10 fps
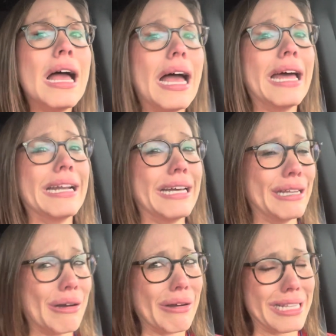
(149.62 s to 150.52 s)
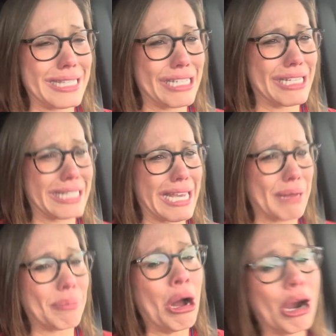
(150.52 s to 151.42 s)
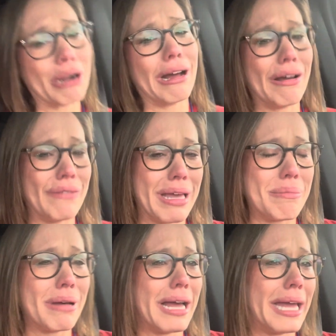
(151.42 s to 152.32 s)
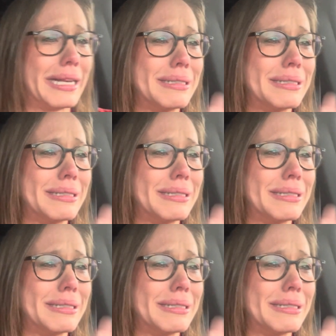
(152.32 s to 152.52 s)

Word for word: And I know it's just like part of it, but